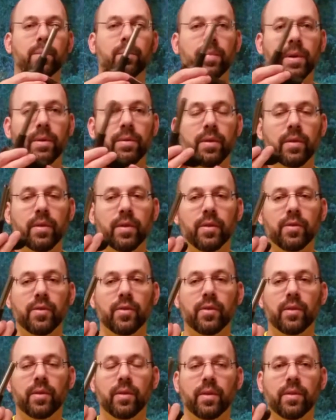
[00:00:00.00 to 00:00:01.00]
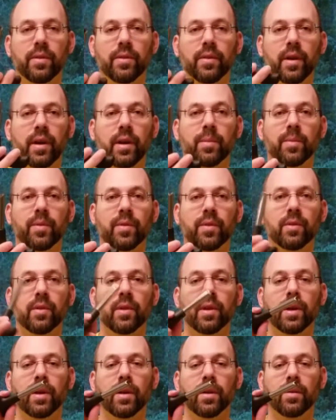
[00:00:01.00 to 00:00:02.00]
Both of those types
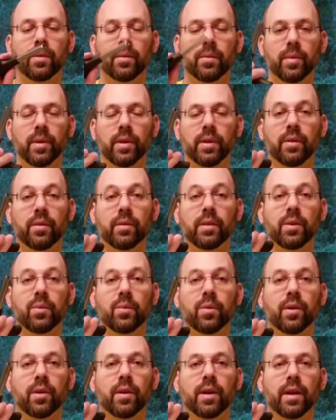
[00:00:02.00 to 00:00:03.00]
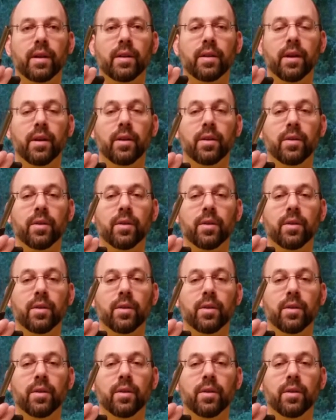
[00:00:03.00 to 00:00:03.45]
really only work on young